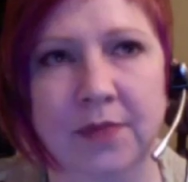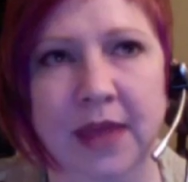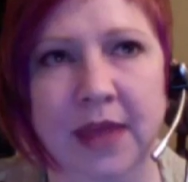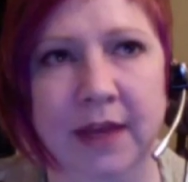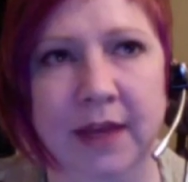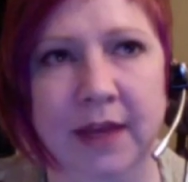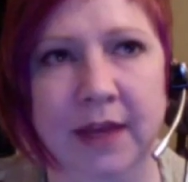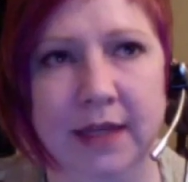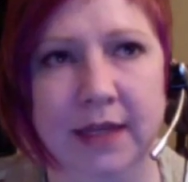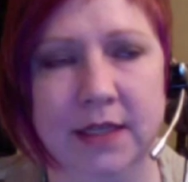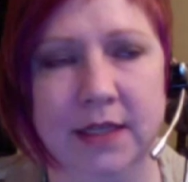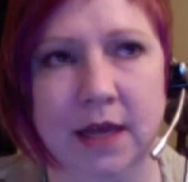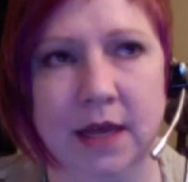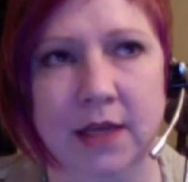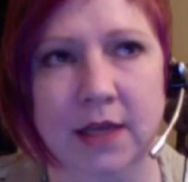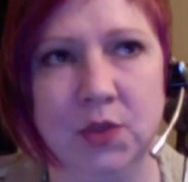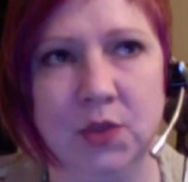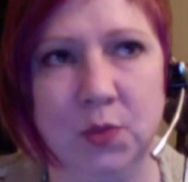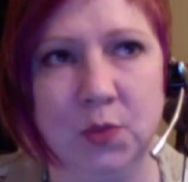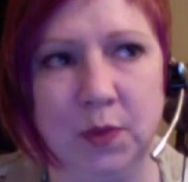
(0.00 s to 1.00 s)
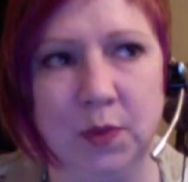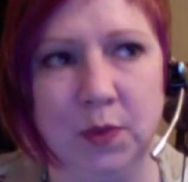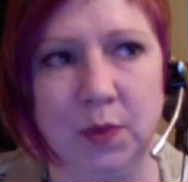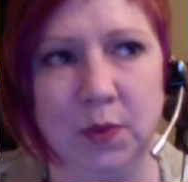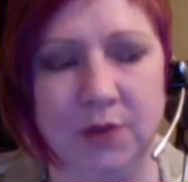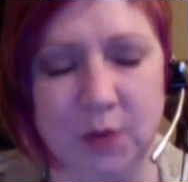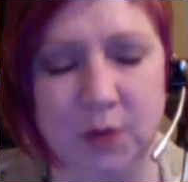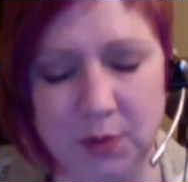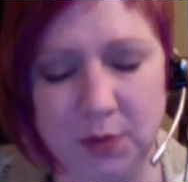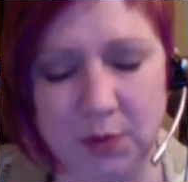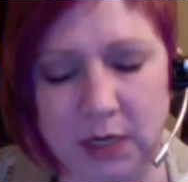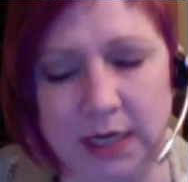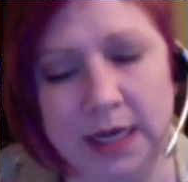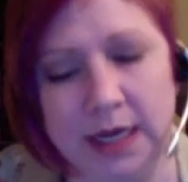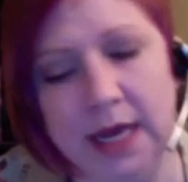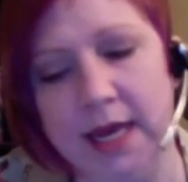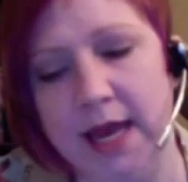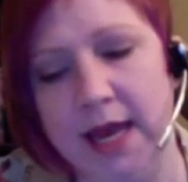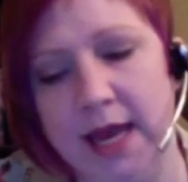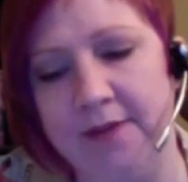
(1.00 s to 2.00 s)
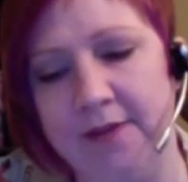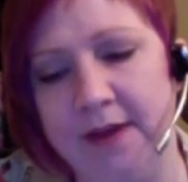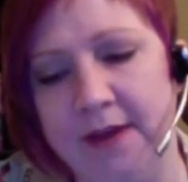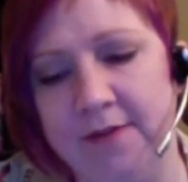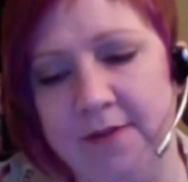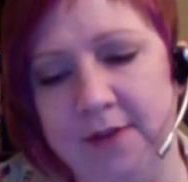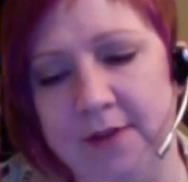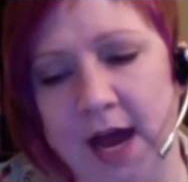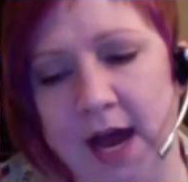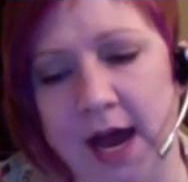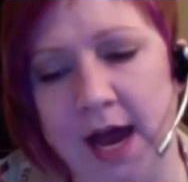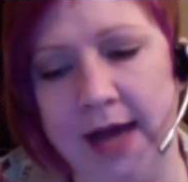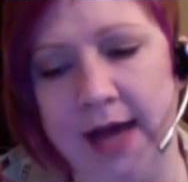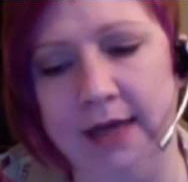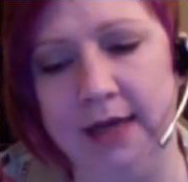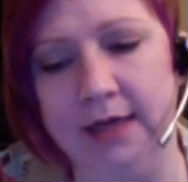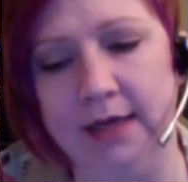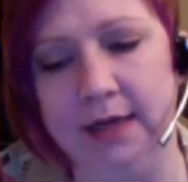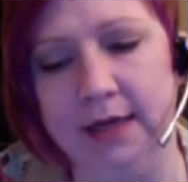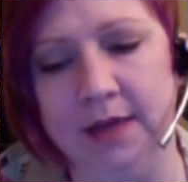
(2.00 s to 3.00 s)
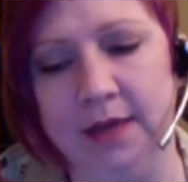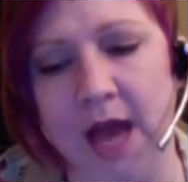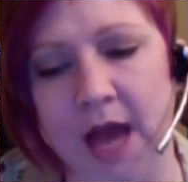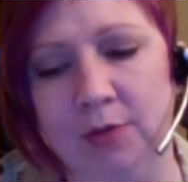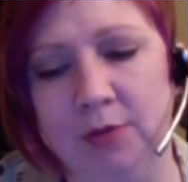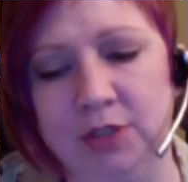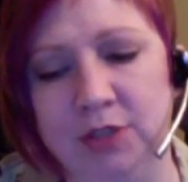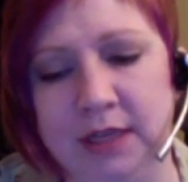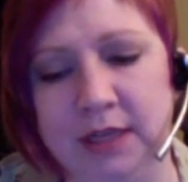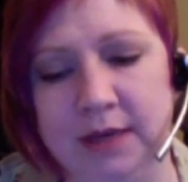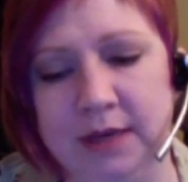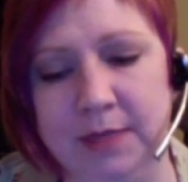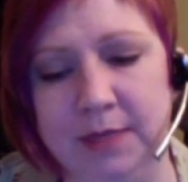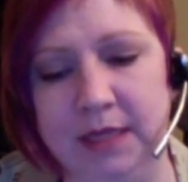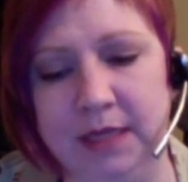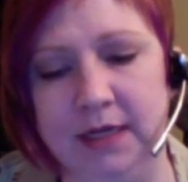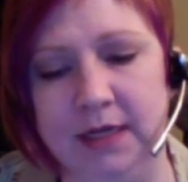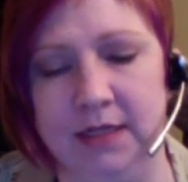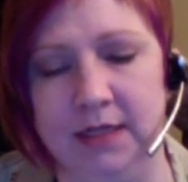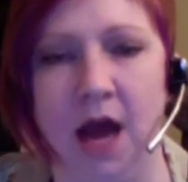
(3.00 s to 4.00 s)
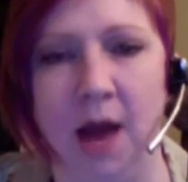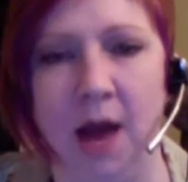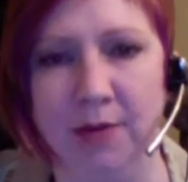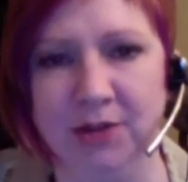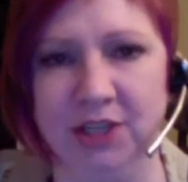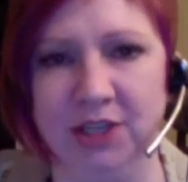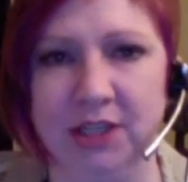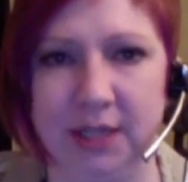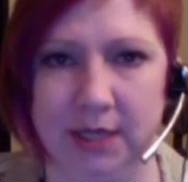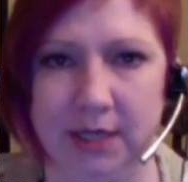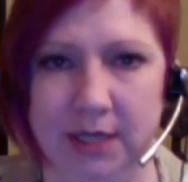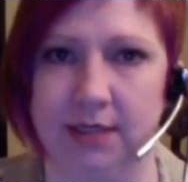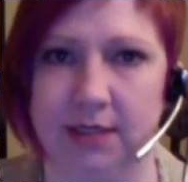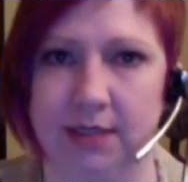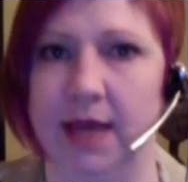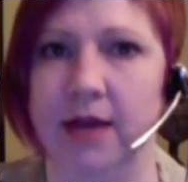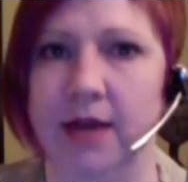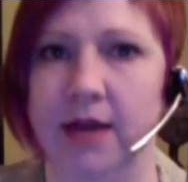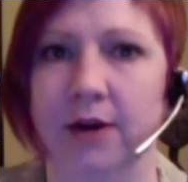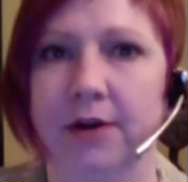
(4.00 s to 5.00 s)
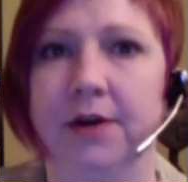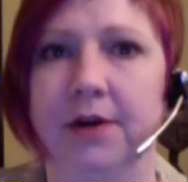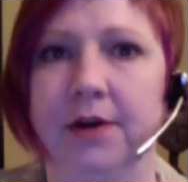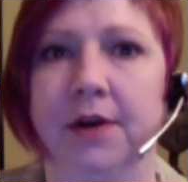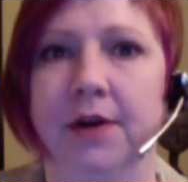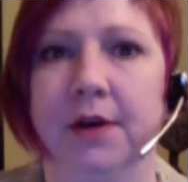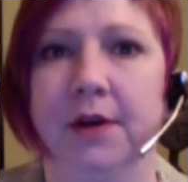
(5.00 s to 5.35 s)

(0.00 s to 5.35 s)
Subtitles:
have like they have sweeps week, and they've got the ability to option things later.